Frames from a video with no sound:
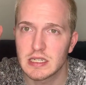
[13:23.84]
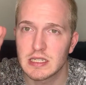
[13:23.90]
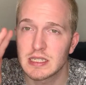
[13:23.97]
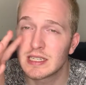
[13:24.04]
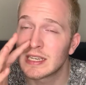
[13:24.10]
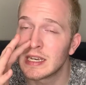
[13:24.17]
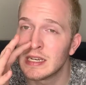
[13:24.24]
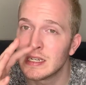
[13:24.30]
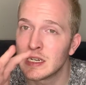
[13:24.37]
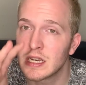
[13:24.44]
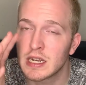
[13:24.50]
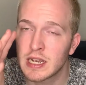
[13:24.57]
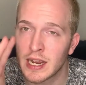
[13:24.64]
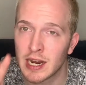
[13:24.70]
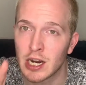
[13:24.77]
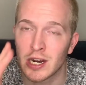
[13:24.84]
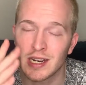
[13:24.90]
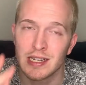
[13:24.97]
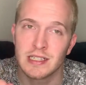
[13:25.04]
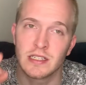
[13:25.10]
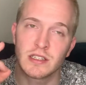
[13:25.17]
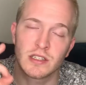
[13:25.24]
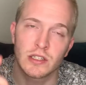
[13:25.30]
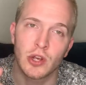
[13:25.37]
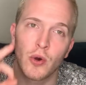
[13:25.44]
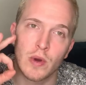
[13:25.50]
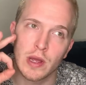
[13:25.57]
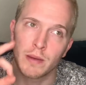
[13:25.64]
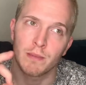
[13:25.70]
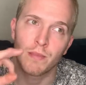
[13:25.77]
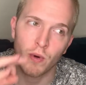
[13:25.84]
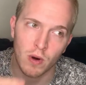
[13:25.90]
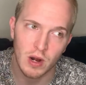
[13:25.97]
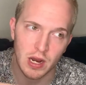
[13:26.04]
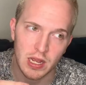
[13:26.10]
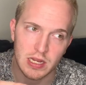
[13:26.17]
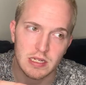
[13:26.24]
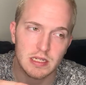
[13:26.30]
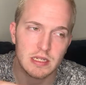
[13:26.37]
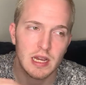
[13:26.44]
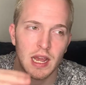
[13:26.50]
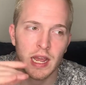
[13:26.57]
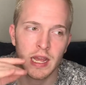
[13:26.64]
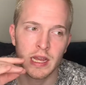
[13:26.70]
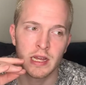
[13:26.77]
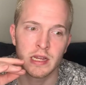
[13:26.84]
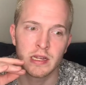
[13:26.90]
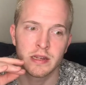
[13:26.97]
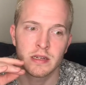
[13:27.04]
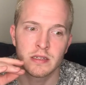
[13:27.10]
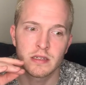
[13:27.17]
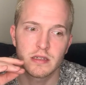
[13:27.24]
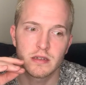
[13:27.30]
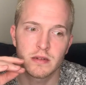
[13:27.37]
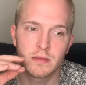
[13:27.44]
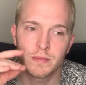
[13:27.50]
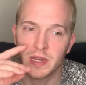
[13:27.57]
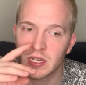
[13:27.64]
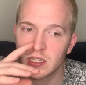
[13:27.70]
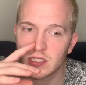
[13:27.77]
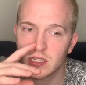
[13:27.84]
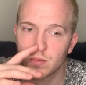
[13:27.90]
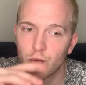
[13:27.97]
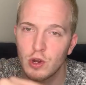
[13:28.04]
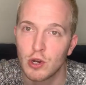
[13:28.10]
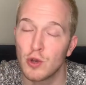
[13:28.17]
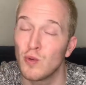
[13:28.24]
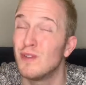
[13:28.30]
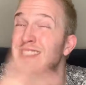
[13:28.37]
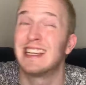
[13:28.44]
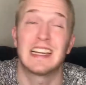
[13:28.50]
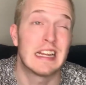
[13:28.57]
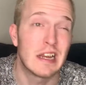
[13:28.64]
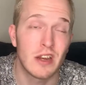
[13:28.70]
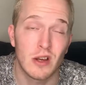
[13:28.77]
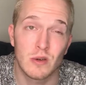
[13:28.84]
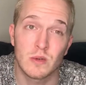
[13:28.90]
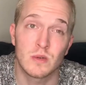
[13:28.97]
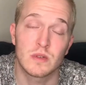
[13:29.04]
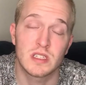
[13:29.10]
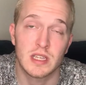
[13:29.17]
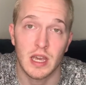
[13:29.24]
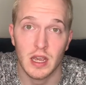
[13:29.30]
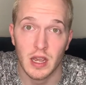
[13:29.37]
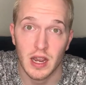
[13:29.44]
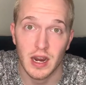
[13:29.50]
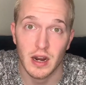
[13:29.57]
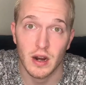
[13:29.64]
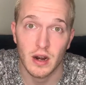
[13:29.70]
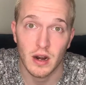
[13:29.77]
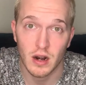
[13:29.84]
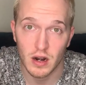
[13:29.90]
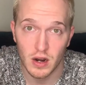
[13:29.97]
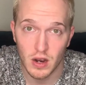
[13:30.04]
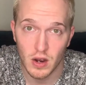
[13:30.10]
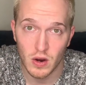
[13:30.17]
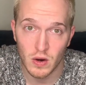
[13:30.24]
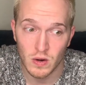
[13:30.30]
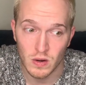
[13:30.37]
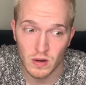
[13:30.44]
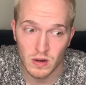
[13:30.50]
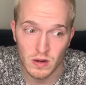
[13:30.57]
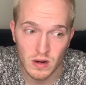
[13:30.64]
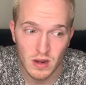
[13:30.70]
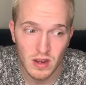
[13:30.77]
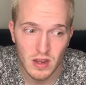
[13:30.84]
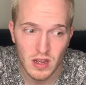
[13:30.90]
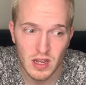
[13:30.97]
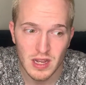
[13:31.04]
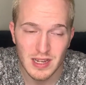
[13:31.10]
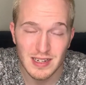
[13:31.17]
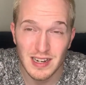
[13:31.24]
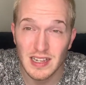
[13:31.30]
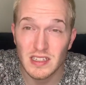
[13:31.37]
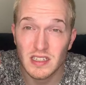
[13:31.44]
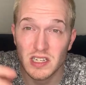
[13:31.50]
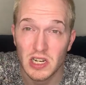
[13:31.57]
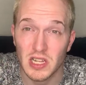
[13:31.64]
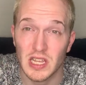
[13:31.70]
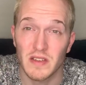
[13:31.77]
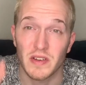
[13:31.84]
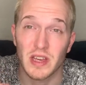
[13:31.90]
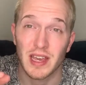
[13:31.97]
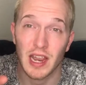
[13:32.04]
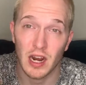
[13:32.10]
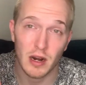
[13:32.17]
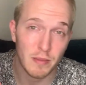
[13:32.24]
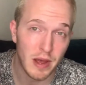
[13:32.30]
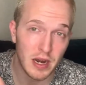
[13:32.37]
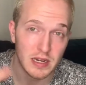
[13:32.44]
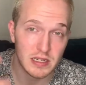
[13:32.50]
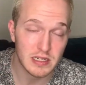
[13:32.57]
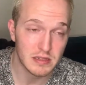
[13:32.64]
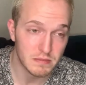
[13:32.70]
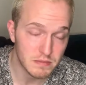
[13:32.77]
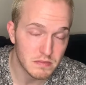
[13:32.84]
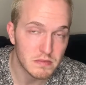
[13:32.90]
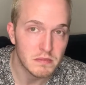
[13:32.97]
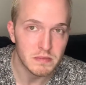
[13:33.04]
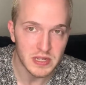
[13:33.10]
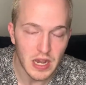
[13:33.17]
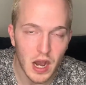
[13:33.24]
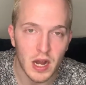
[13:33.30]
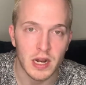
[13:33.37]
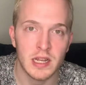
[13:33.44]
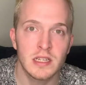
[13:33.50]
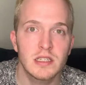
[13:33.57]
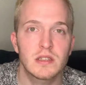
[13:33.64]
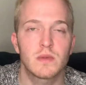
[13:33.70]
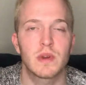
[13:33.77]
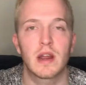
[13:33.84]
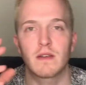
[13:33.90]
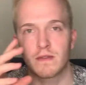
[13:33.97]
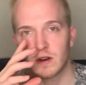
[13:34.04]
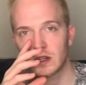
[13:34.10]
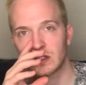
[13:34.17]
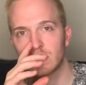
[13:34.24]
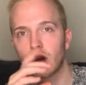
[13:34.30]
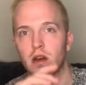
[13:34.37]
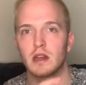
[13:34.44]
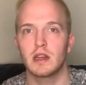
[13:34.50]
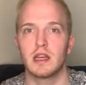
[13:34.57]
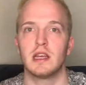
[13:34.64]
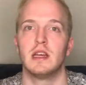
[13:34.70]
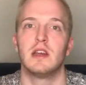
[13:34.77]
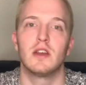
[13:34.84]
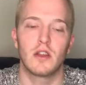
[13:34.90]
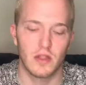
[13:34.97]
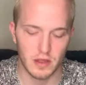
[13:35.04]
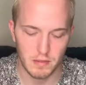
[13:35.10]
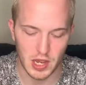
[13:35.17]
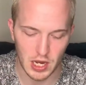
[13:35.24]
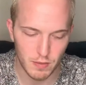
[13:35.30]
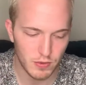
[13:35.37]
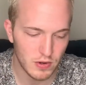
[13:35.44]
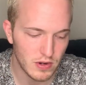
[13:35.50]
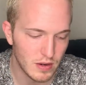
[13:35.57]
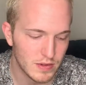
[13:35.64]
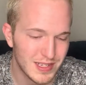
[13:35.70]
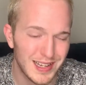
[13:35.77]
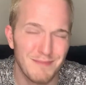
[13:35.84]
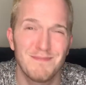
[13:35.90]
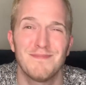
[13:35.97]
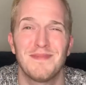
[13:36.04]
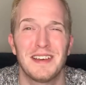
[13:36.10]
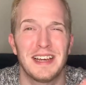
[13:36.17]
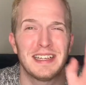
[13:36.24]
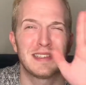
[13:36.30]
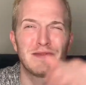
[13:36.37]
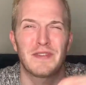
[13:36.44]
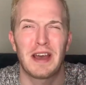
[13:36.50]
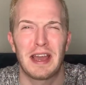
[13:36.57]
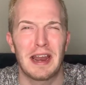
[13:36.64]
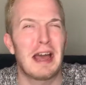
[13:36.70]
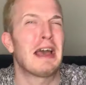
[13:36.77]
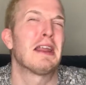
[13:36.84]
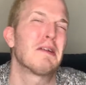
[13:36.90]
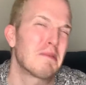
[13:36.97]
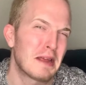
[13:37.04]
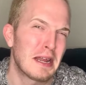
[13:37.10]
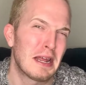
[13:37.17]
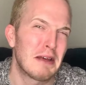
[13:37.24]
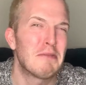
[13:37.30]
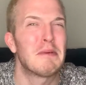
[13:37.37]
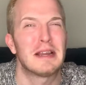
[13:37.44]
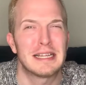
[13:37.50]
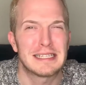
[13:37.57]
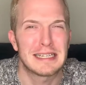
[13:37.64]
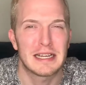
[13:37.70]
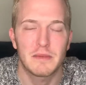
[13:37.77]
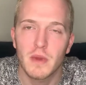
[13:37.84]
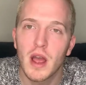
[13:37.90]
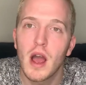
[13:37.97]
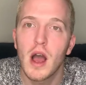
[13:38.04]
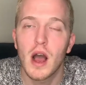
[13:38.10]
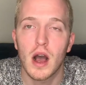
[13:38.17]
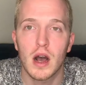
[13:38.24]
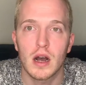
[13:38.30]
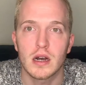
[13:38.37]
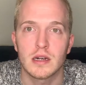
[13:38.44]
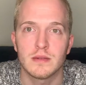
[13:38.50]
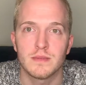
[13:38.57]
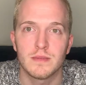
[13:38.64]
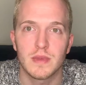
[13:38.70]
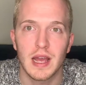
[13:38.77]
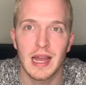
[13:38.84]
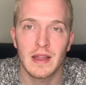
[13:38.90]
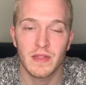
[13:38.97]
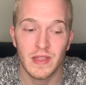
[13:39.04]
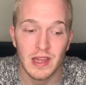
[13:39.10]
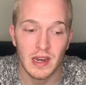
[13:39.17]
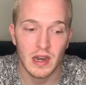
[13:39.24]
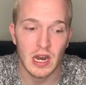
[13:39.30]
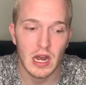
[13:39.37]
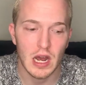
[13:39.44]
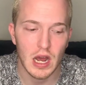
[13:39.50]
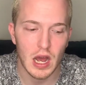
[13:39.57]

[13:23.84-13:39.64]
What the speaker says: skincare is so important, and being someone who didn't know skincare or necessarily even care about it, to be honest, when I first started in the makeup world, I was like, it's fine, I don't need it, what is it? And then